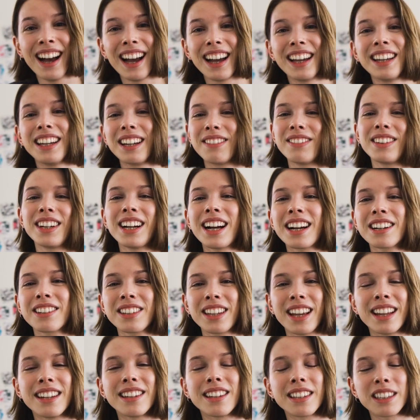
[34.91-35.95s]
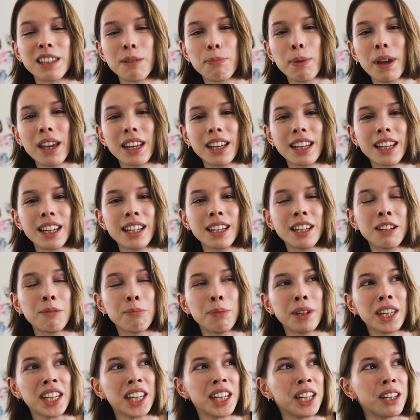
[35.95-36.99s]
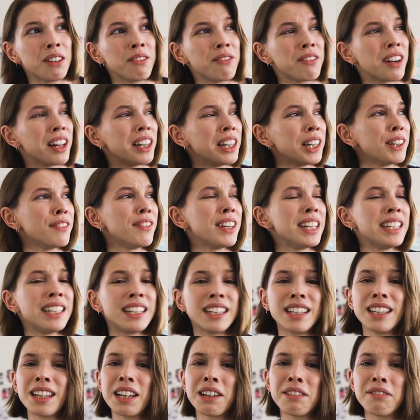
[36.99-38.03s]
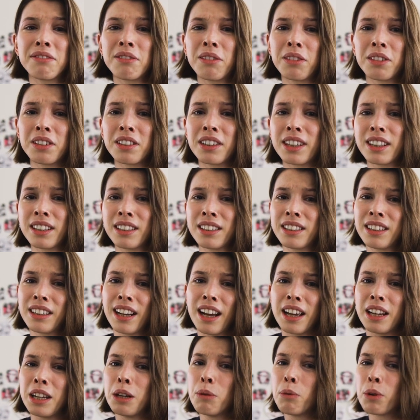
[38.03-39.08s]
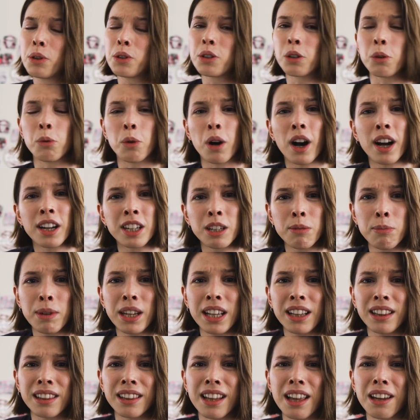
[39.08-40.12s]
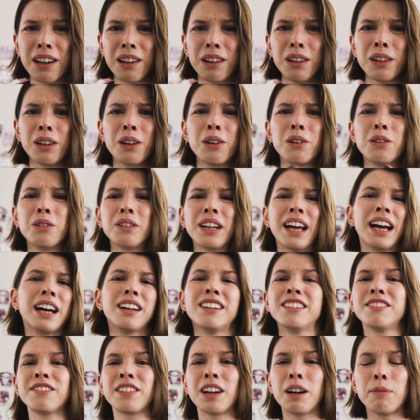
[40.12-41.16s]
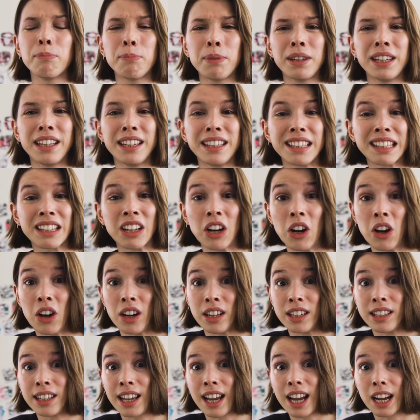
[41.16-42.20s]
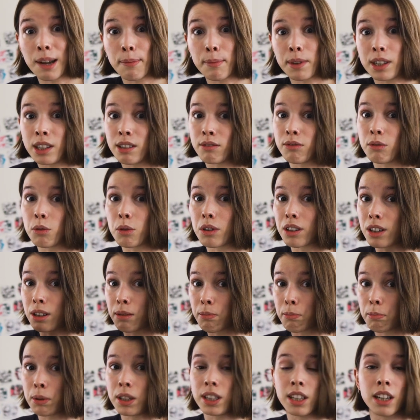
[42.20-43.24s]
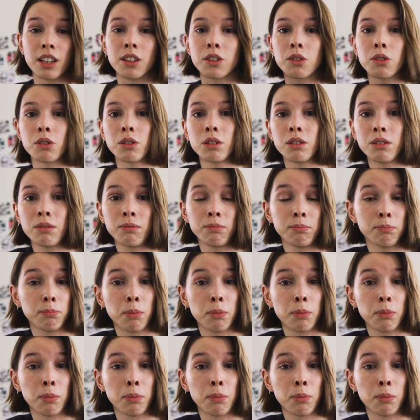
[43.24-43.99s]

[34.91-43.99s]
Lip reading: I never actually anticipated being relevant enough for anyone to watch me, let alone have companies contact me for potential